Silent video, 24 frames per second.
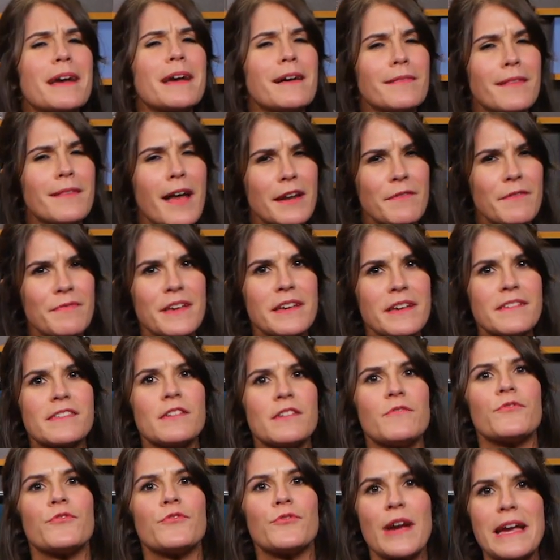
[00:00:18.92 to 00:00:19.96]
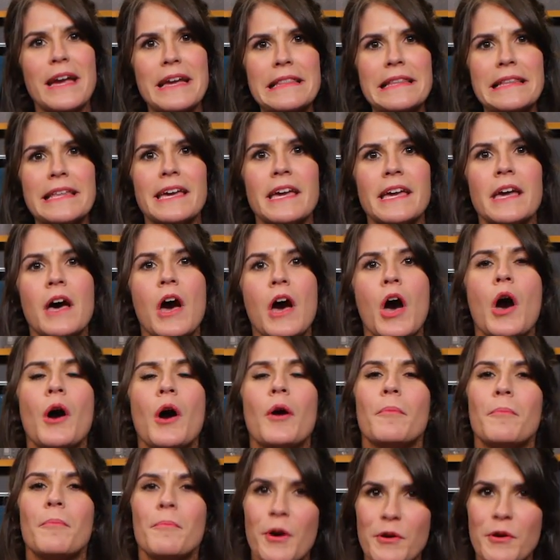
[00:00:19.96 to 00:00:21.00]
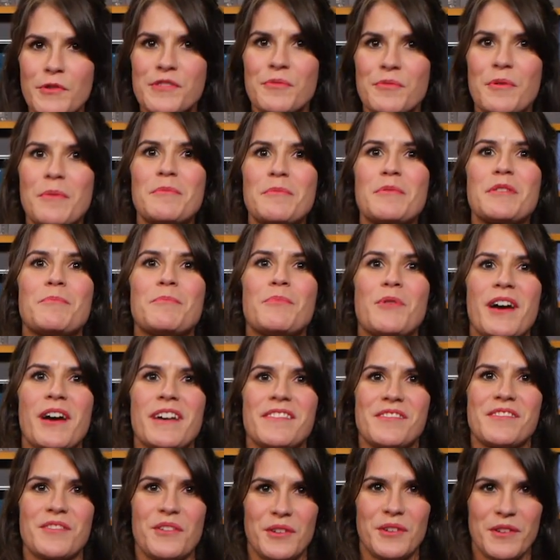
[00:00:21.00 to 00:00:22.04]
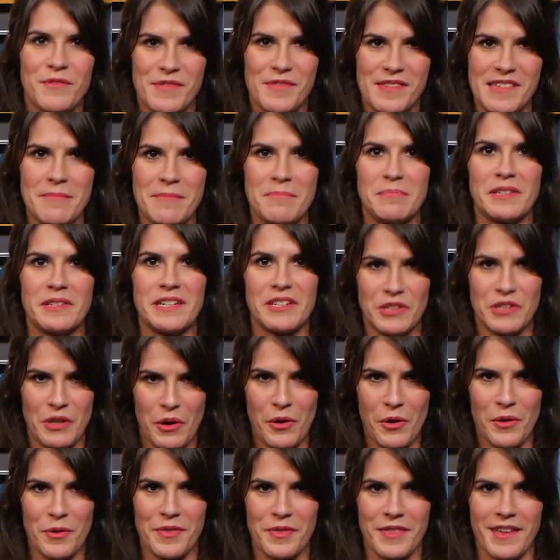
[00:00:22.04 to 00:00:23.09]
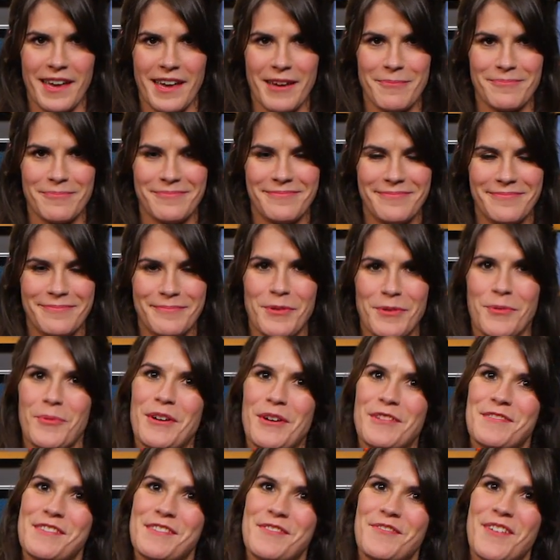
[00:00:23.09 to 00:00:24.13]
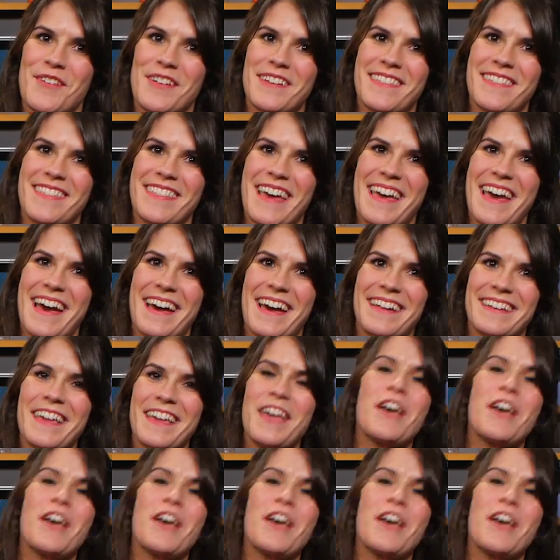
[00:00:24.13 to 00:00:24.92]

a lot of things that, frankly, most women with breasts could have simply told them. But where's the fun in that?